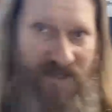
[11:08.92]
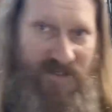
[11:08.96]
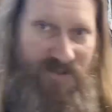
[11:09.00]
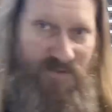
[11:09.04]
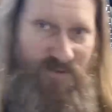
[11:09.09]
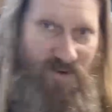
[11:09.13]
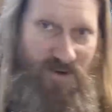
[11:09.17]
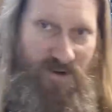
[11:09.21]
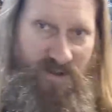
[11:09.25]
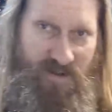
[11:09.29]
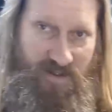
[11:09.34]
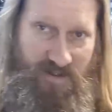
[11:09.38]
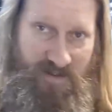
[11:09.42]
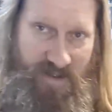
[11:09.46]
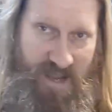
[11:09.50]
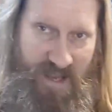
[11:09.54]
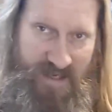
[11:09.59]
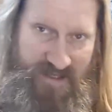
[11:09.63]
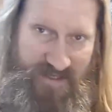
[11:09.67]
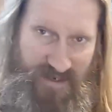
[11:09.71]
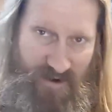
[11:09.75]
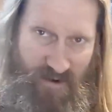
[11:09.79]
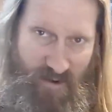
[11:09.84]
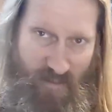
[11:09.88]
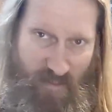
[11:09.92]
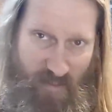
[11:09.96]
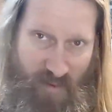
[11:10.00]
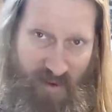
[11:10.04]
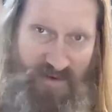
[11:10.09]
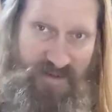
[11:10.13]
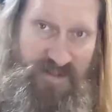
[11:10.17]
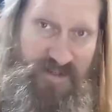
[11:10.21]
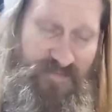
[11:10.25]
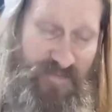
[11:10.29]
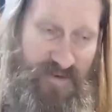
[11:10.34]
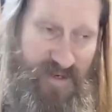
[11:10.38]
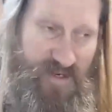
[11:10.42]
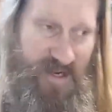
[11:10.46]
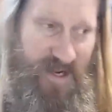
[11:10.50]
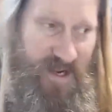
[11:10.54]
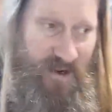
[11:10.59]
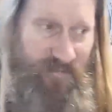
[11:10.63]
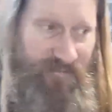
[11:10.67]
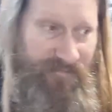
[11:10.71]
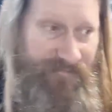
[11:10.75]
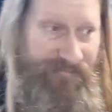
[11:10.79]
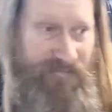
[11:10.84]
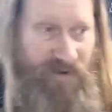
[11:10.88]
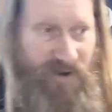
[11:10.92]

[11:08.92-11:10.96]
is an unboxing video.